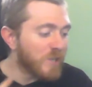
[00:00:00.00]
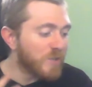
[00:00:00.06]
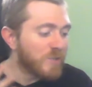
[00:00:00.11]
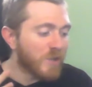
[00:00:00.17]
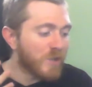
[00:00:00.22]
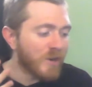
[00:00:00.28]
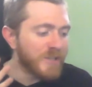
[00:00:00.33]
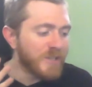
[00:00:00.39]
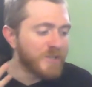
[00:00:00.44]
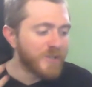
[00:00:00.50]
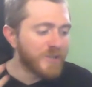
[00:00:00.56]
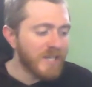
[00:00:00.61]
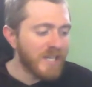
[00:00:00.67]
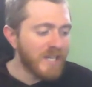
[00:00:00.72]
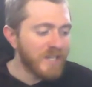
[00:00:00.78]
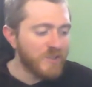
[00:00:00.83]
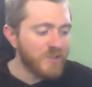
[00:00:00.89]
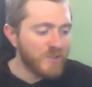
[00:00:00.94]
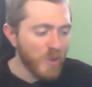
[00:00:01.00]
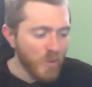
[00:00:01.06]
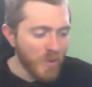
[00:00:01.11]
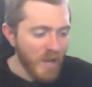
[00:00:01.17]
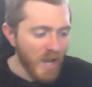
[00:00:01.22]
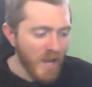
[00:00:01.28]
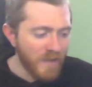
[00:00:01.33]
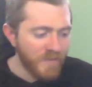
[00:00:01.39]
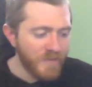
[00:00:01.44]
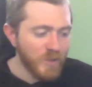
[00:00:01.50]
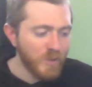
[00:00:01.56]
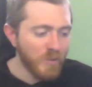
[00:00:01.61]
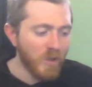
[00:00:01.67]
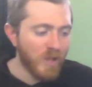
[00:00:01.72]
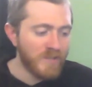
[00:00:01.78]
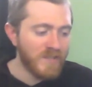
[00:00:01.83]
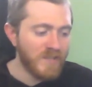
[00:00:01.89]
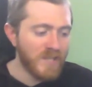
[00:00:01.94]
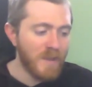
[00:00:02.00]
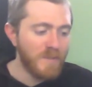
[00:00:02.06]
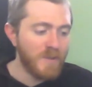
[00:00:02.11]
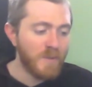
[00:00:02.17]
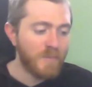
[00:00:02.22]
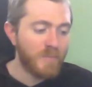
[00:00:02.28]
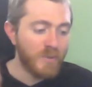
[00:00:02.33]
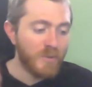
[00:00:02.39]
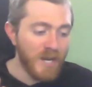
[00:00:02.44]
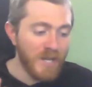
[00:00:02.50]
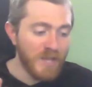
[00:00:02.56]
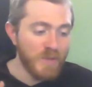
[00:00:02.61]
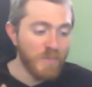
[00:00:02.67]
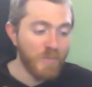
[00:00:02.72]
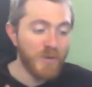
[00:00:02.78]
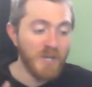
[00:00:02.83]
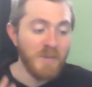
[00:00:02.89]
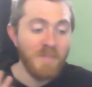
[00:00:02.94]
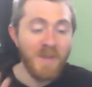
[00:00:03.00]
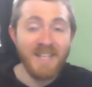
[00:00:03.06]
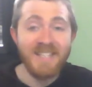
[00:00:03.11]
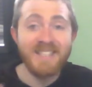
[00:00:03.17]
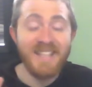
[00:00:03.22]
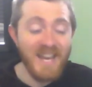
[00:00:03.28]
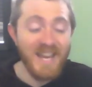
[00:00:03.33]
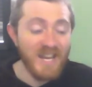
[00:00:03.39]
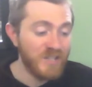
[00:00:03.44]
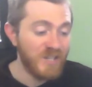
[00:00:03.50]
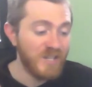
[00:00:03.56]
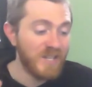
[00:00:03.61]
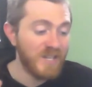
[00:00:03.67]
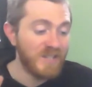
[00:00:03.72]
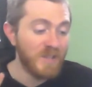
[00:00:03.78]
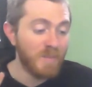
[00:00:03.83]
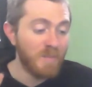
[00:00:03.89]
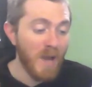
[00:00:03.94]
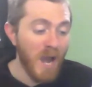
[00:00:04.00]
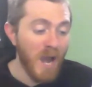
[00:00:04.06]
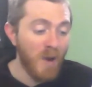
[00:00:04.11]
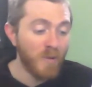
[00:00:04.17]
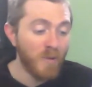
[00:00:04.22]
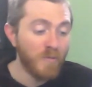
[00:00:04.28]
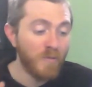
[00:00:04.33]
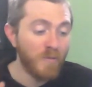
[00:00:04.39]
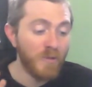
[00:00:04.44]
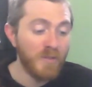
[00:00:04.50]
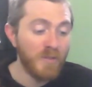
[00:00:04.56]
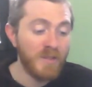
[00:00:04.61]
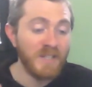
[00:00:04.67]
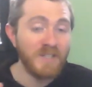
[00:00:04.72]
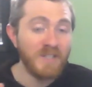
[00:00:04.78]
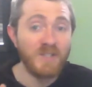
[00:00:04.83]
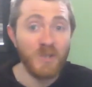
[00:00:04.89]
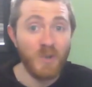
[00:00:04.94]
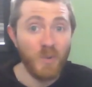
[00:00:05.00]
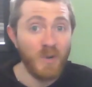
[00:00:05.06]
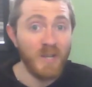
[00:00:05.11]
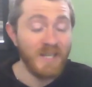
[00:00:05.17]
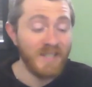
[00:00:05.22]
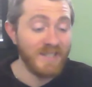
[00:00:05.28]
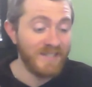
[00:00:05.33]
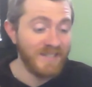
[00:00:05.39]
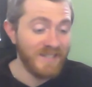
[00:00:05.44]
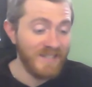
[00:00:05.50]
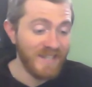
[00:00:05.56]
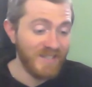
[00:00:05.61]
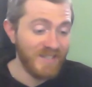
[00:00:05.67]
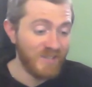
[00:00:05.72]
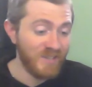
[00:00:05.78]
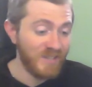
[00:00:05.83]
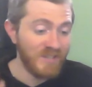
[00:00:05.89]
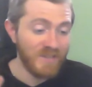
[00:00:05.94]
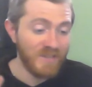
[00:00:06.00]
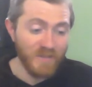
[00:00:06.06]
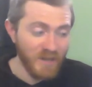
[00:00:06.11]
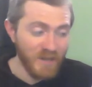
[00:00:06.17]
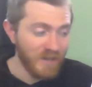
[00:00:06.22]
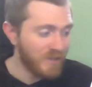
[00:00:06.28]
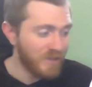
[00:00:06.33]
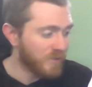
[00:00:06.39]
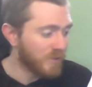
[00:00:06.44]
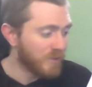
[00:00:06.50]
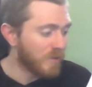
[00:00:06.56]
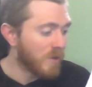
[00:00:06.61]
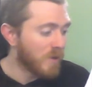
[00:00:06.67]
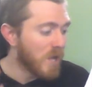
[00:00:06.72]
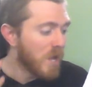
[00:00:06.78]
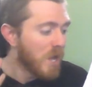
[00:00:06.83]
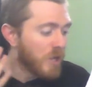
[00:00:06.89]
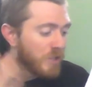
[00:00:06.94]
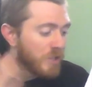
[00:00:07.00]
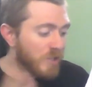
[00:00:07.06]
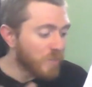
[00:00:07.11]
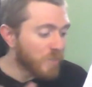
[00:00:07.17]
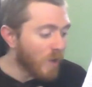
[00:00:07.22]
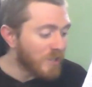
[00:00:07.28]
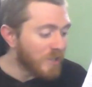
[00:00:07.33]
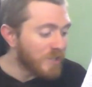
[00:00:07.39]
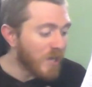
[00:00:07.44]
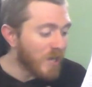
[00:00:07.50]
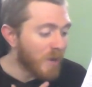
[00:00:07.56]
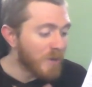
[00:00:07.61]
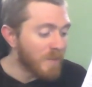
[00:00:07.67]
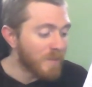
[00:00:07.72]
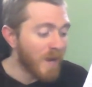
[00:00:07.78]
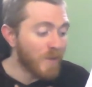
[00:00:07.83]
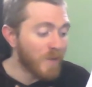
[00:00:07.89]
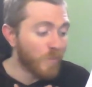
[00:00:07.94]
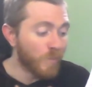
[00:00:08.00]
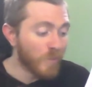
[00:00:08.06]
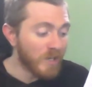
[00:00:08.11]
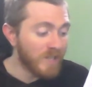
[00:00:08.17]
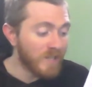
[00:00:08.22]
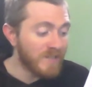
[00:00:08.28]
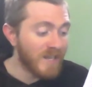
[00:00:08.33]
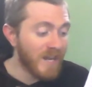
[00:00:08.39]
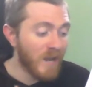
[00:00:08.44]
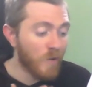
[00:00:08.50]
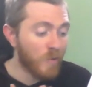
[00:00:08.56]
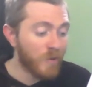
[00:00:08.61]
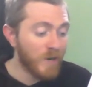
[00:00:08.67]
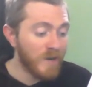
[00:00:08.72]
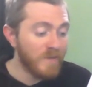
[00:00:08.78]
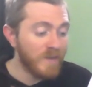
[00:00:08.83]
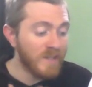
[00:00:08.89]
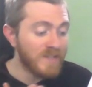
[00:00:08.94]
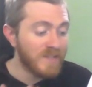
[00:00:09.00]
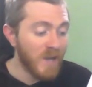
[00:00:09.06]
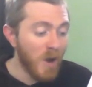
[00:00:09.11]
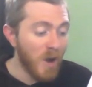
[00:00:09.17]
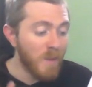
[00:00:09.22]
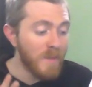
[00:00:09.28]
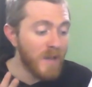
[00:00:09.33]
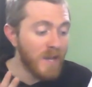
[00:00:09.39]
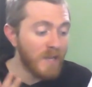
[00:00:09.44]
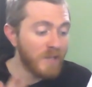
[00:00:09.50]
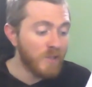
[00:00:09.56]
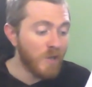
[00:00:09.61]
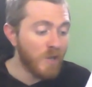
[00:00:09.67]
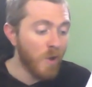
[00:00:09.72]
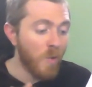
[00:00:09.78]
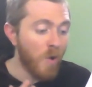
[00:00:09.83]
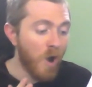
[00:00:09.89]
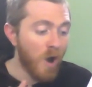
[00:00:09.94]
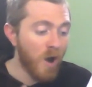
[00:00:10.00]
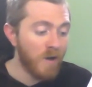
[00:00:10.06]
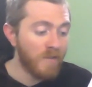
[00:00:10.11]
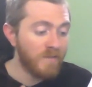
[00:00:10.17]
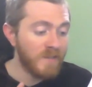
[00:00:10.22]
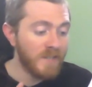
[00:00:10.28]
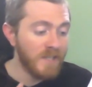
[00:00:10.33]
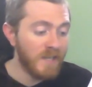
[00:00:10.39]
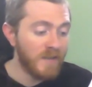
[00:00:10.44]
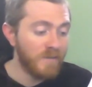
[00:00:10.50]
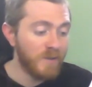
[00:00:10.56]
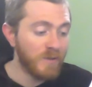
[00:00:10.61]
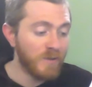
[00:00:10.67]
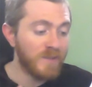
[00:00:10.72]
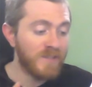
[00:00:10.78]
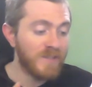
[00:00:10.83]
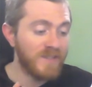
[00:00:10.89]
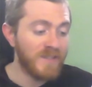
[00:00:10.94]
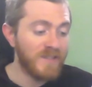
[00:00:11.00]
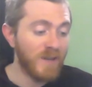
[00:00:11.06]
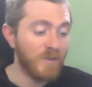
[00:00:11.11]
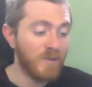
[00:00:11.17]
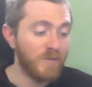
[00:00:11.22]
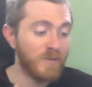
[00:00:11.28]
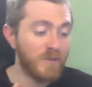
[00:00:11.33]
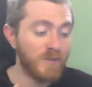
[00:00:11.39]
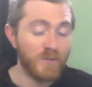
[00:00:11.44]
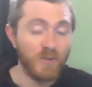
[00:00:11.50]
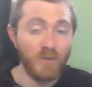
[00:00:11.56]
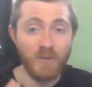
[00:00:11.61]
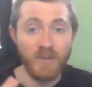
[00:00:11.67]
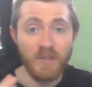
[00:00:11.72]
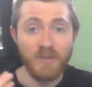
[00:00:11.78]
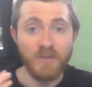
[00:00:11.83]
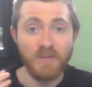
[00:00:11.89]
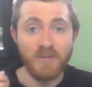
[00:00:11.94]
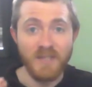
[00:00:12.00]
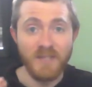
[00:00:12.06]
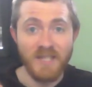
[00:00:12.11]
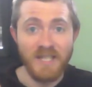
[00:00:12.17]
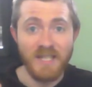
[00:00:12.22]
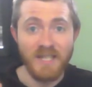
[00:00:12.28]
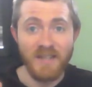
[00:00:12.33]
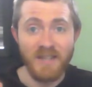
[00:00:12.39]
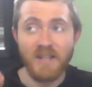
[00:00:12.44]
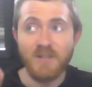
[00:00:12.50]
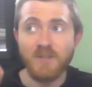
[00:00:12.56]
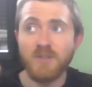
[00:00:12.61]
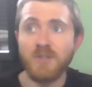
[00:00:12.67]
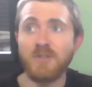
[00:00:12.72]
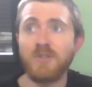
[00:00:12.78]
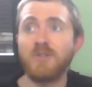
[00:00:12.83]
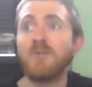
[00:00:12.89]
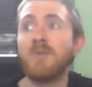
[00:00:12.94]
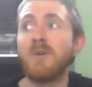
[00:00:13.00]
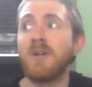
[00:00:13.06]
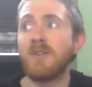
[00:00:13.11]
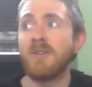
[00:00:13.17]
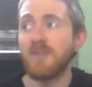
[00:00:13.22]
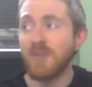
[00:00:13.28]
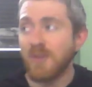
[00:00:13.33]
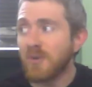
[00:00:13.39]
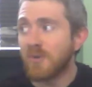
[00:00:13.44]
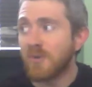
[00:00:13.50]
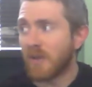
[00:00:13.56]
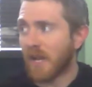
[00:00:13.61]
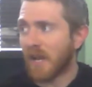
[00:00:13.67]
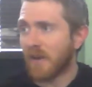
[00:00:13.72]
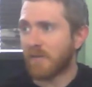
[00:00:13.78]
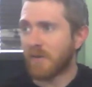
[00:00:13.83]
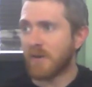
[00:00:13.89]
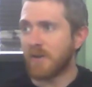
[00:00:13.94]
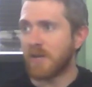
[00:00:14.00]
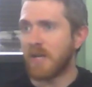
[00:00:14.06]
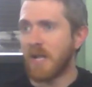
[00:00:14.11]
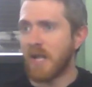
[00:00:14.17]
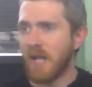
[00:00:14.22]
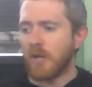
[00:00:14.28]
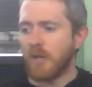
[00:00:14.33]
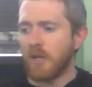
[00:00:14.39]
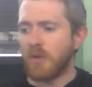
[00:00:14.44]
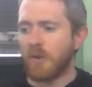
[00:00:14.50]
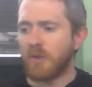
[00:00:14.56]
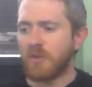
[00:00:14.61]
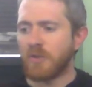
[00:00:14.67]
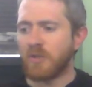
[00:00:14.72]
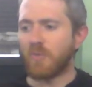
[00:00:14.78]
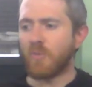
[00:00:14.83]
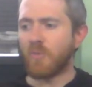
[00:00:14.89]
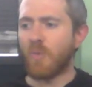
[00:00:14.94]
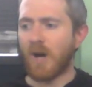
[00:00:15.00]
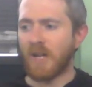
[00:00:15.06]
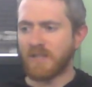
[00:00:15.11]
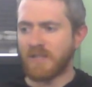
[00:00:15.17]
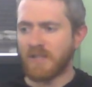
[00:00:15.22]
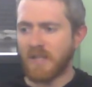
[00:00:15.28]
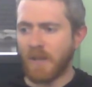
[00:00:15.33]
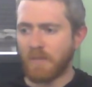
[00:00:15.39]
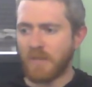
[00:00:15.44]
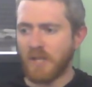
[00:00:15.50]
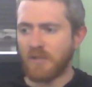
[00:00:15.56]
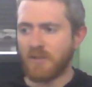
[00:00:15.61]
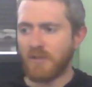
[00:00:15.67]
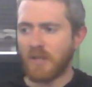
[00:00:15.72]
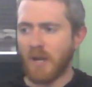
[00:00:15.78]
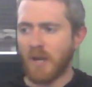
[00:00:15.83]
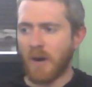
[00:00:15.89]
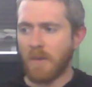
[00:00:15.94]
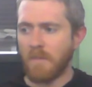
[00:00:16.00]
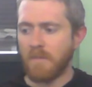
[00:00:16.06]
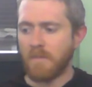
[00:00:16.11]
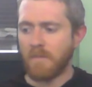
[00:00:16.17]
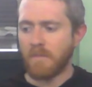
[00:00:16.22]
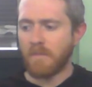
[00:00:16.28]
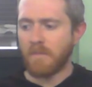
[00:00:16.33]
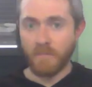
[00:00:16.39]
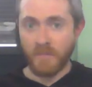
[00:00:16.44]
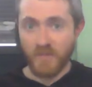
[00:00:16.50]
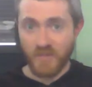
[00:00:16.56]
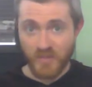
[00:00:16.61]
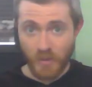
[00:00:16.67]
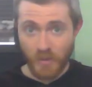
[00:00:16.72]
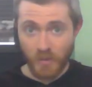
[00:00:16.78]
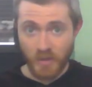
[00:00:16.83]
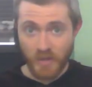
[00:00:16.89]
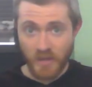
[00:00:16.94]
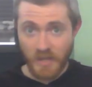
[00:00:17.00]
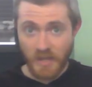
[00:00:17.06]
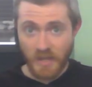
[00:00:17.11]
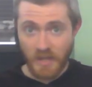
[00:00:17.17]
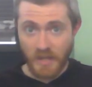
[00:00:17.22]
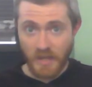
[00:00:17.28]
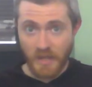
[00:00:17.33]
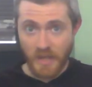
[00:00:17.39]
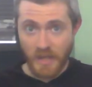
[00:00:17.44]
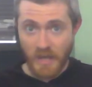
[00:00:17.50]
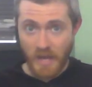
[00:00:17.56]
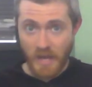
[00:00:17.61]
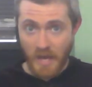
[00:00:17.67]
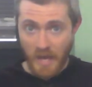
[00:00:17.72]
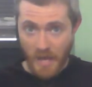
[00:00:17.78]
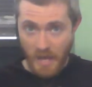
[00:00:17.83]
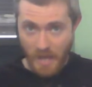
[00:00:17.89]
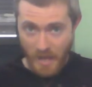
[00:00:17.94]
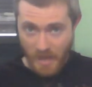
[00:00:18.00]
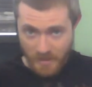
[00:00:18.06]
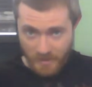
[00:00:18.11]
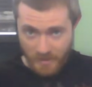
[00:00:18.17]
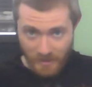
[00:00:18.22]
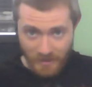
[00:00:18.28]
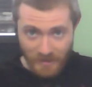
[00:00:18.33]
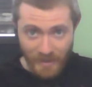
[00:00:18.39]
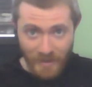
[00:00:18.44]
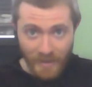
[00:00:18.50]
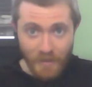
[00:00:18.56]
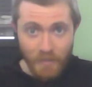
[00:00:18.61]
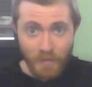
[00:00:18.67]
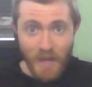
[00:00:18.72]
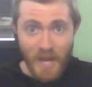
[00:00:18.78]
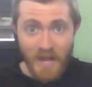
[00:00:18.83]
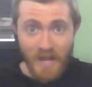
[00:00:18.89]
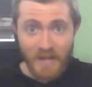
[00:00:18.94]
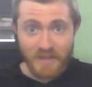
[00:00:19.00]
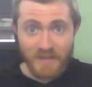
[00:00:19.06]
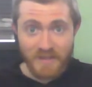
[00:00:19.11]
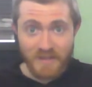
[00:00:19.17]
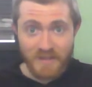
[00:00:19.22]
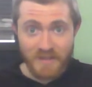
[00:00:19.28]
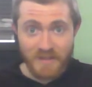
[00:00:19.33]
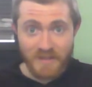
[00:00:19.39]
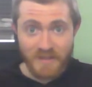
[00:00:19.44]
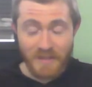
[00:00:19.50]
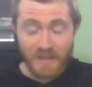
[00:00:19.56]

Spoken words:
you started drinking soda after you lost time to pray in the morning. Meditation is a powerful thing to quit addictions. Very true. Just watching how your mind works and how cravings come and go often give you the self-control you need. That's true, too. Like, I've heard, you should watch the temptation come, sit with it, and then let it pass.